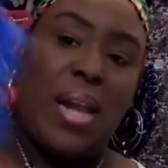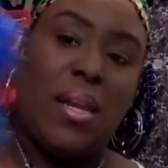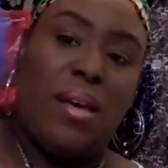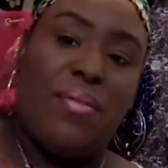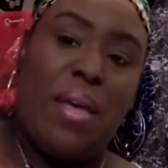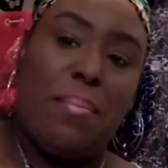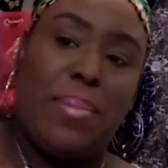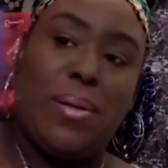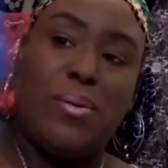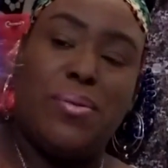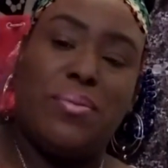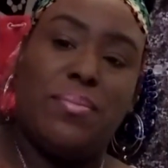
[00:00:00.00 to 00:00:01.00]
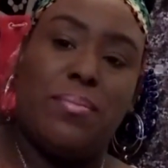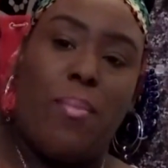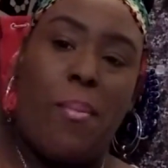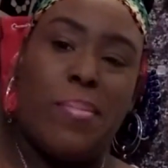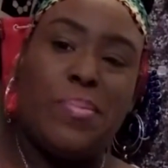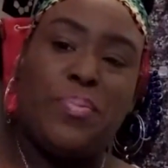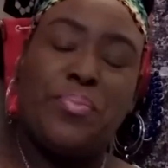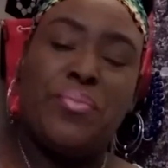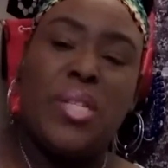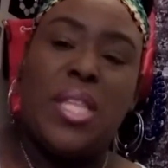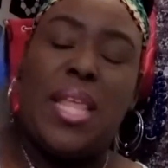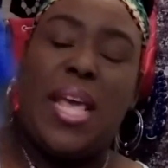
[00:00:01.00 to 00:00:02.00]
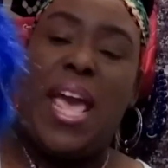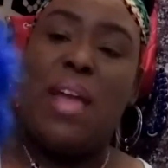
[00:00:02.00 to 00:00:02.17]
I love that blue. They